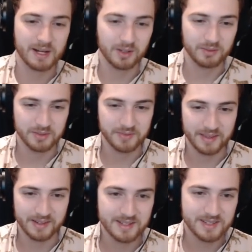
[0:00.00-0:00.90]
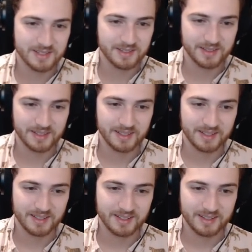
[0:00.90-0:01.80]
all of her feathers.
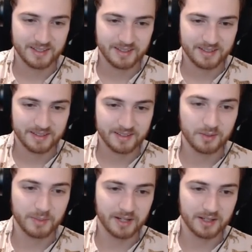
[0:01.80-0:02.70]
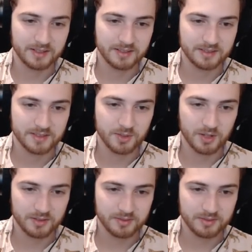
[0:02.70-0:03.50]
Oh my god, 2 off.